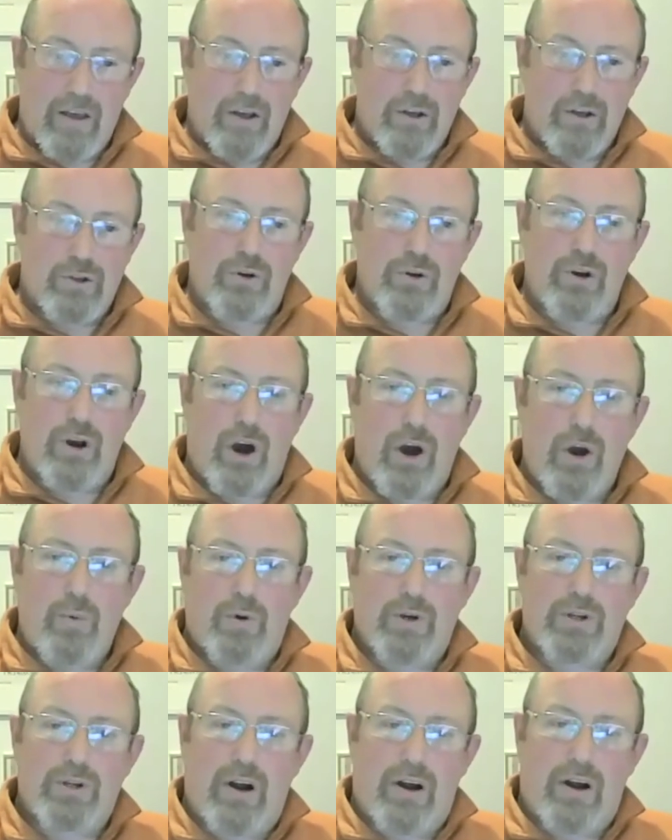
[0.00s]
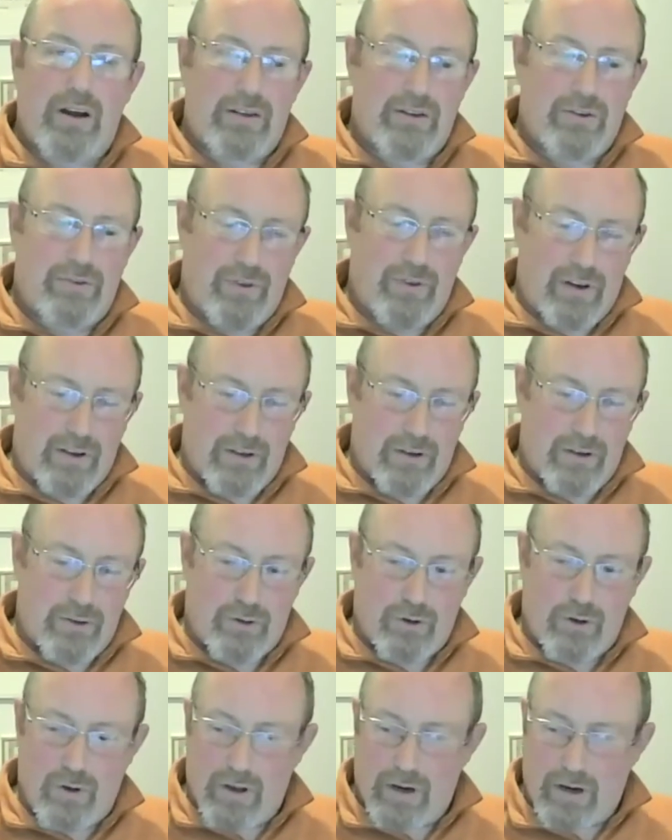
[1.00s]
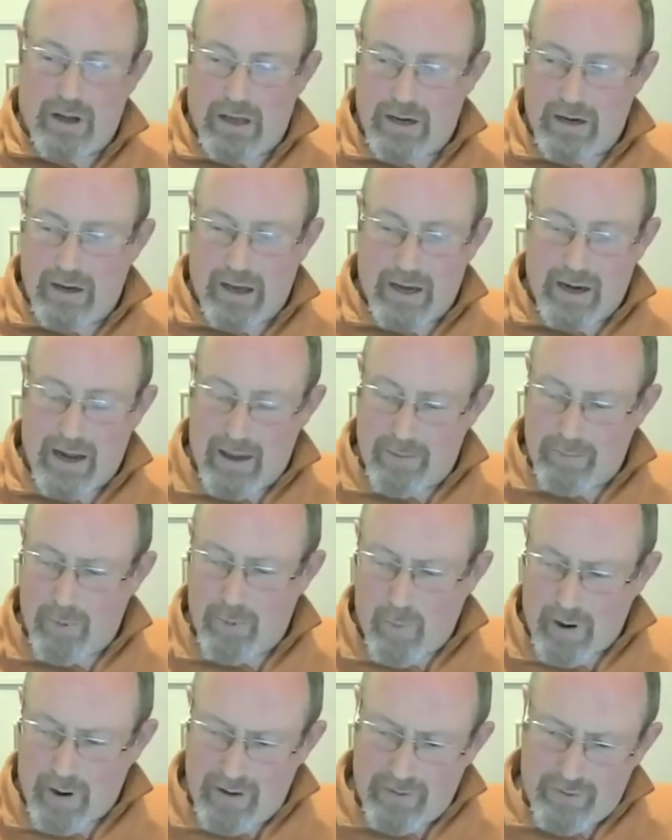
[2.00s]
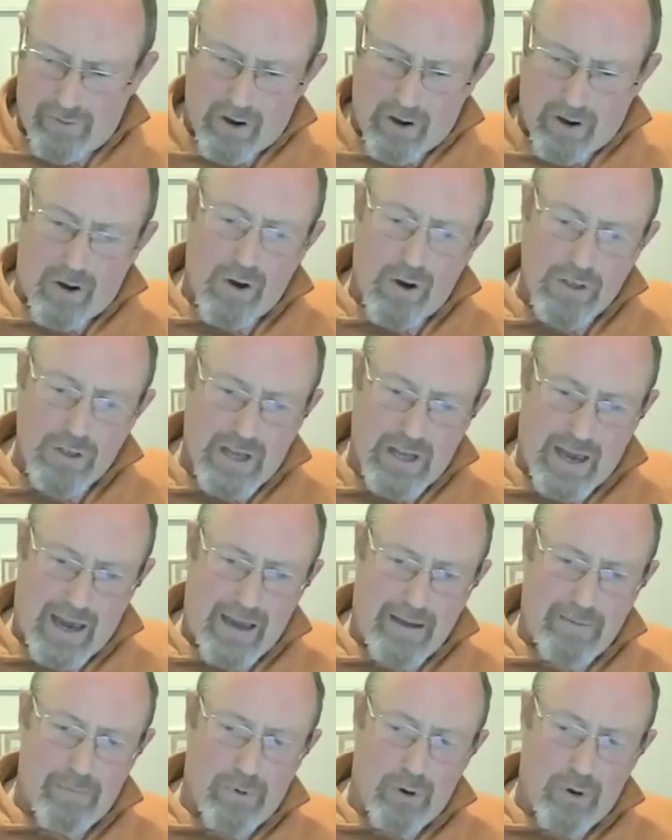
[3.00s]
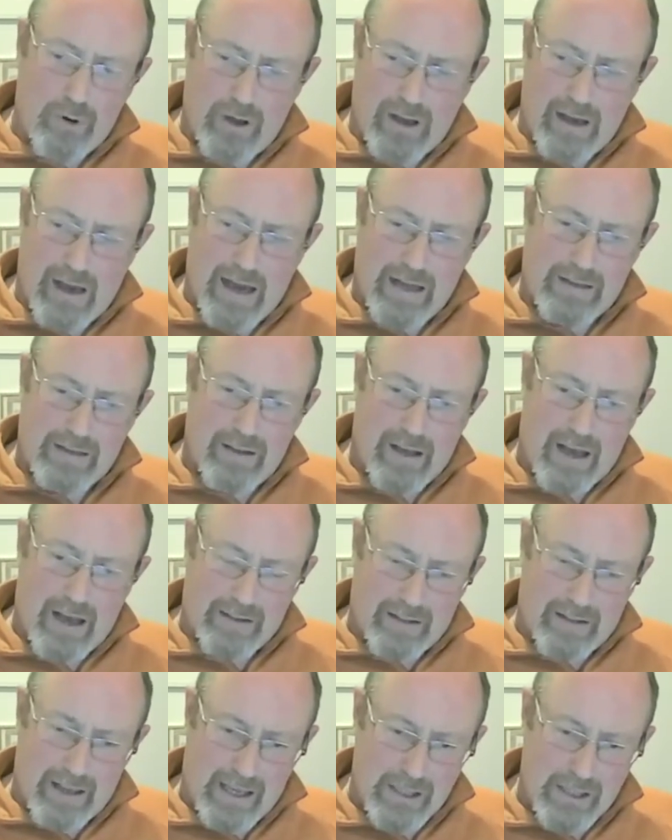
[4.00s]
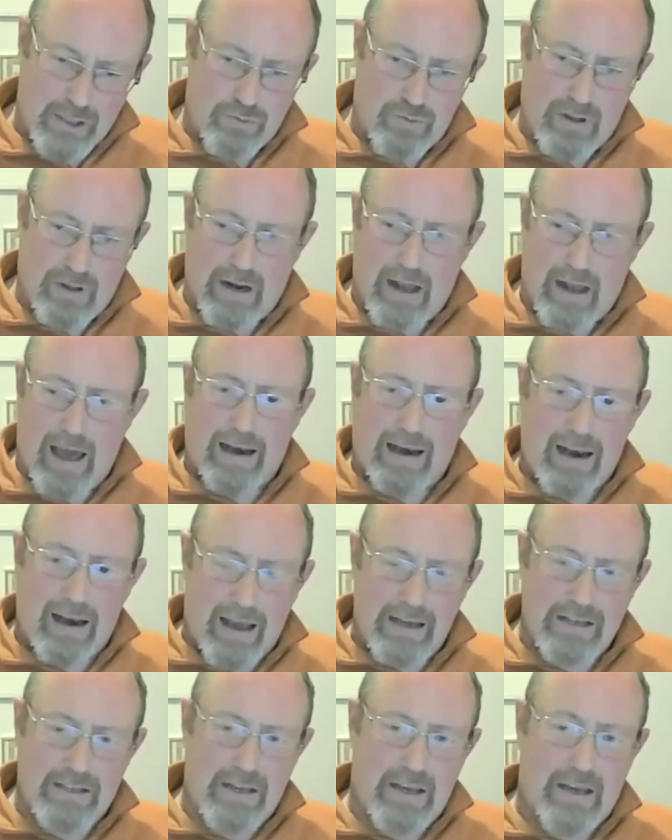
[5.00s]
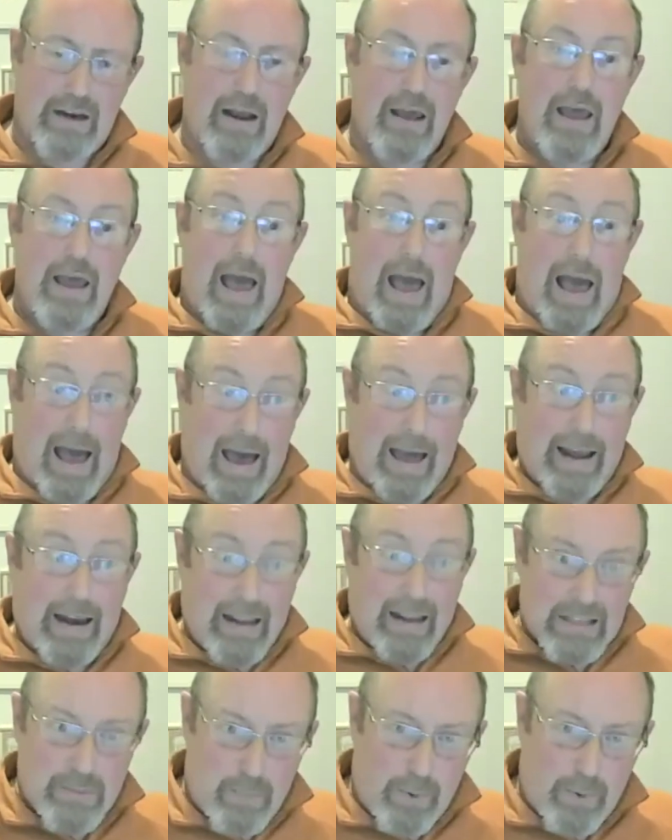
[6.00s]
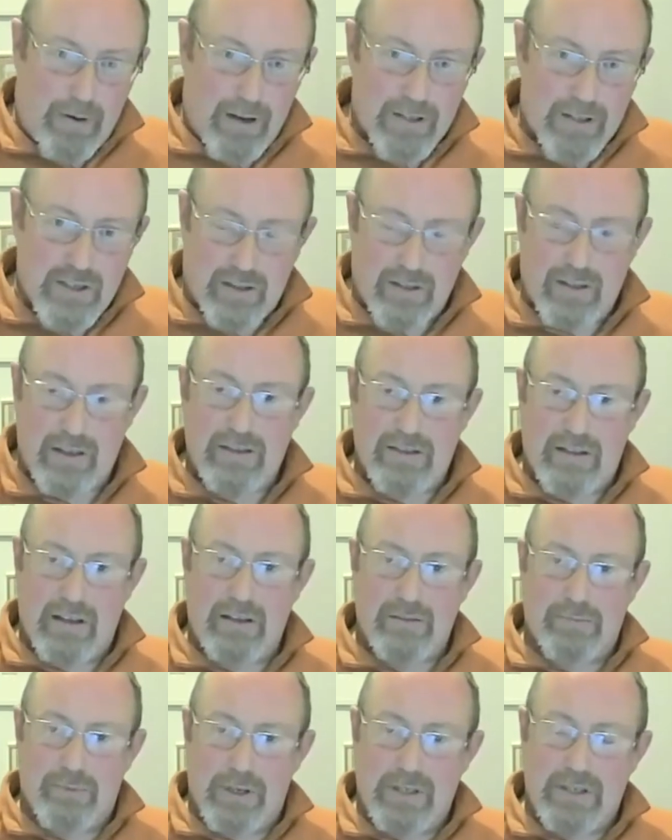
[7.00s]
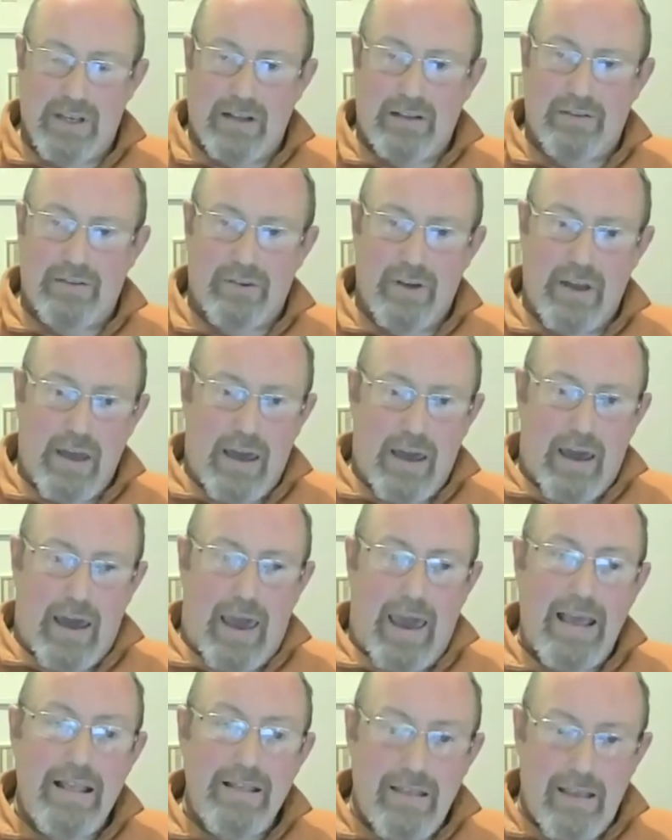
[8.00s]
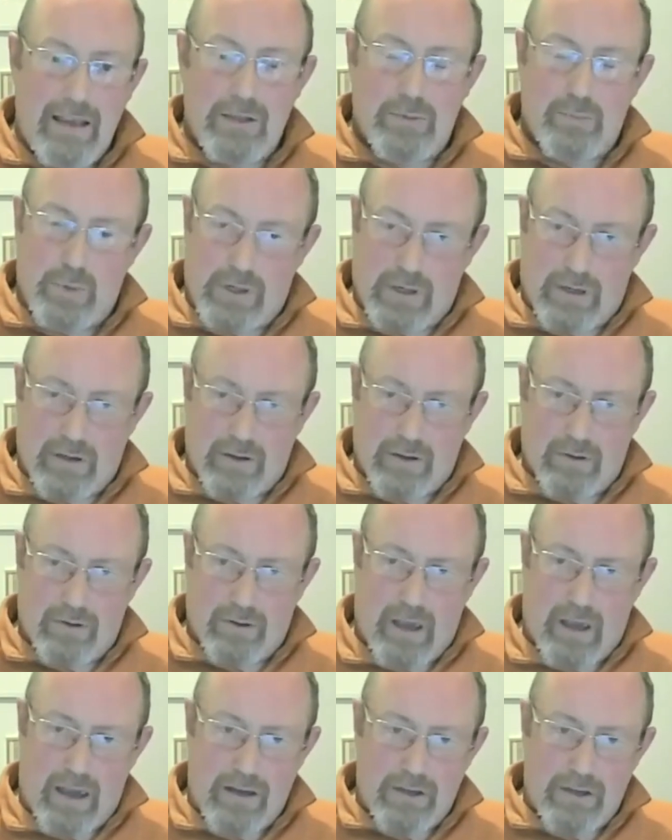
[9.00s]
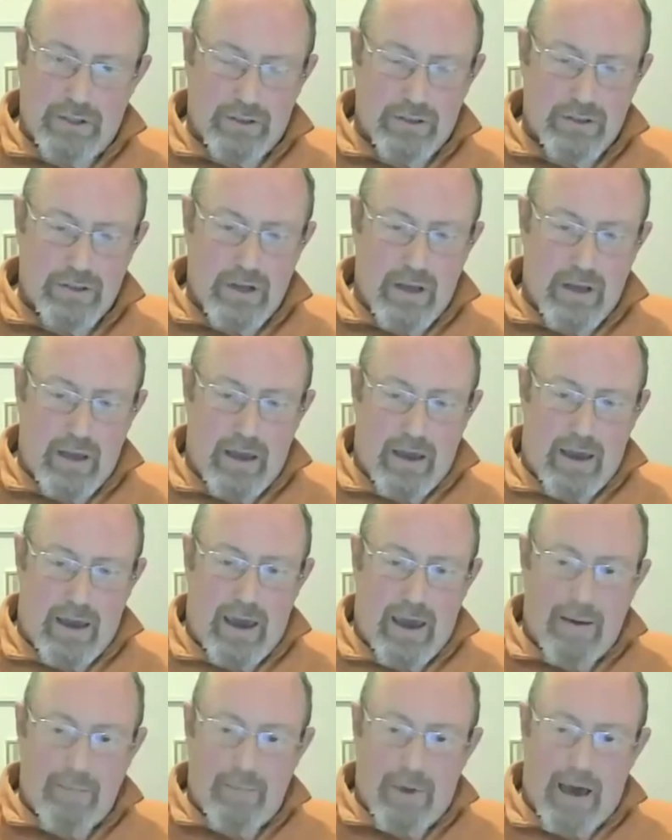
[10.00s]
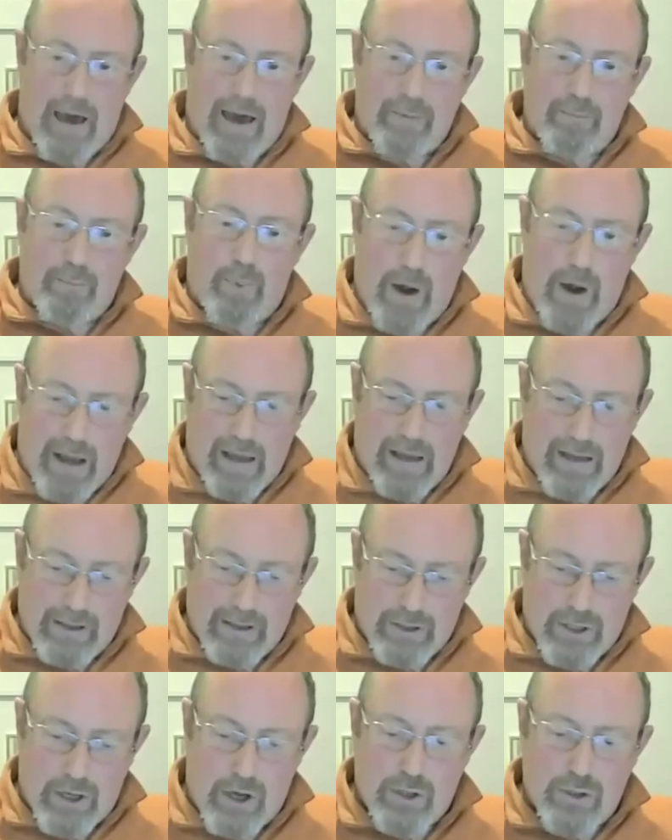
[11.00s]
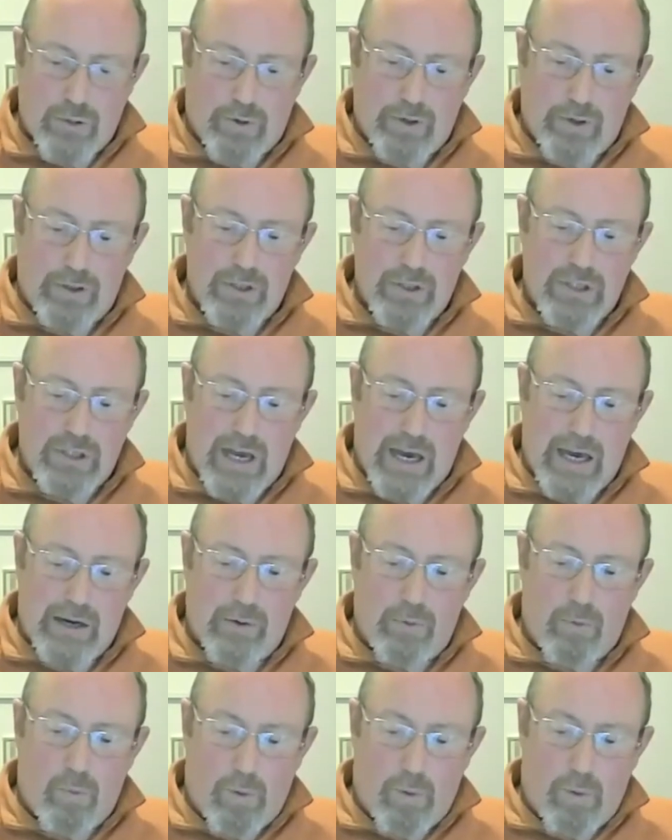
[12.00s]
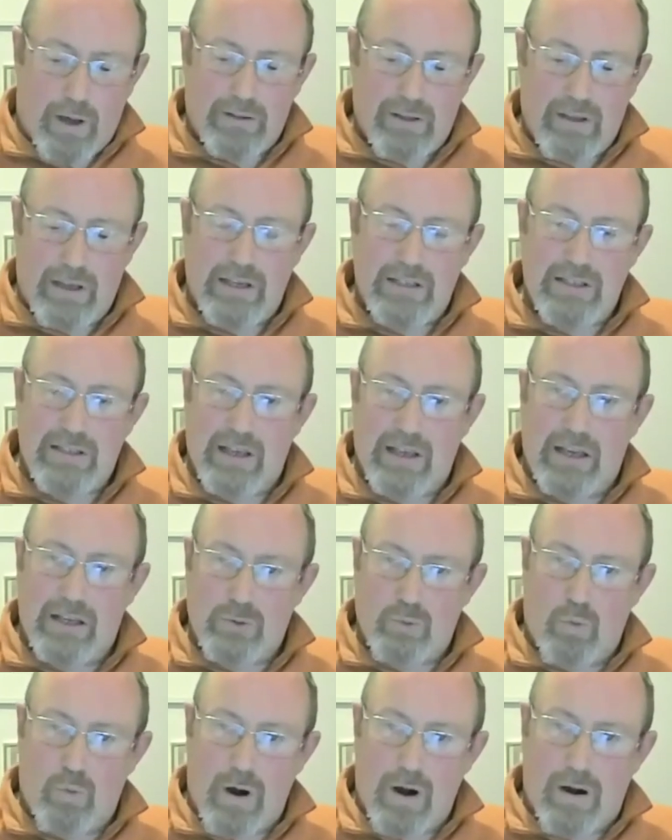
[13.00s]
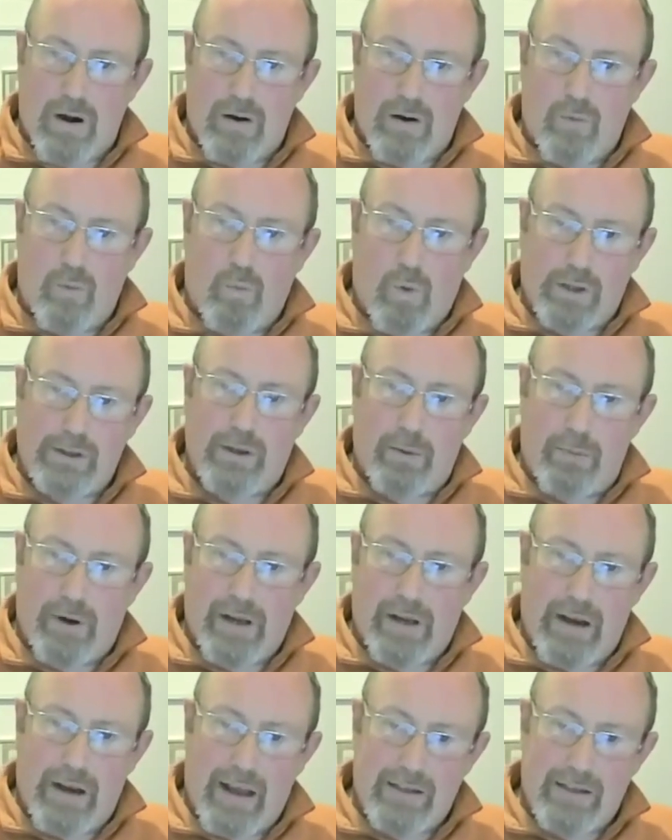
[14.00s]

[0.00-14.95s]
So now we're starting to filter through, and I've been working for a long time looking at the history and analyzing it and experiencing these things myself in these particular locations, and breaking it down to understand what these things were, what they were connected